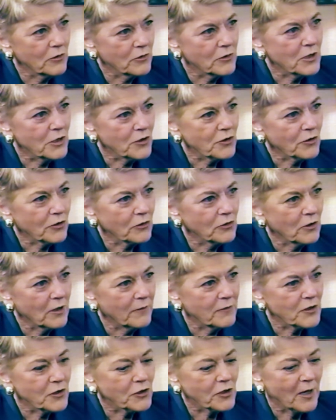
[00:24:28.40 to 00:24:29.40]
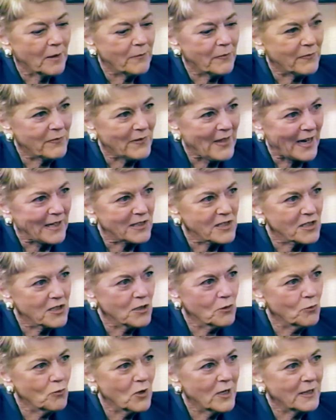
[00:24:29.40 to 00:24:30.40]
district office job. That's
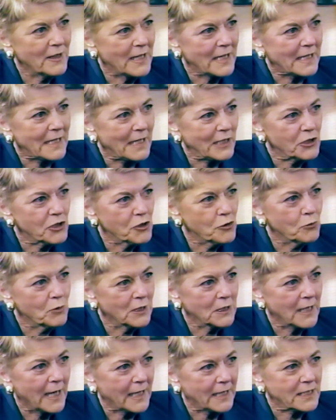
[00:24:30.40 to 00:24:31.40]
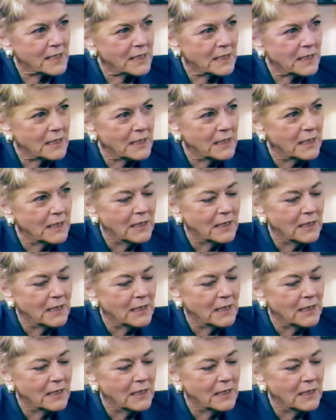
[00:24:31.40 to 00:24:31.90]
the one that gets you elected.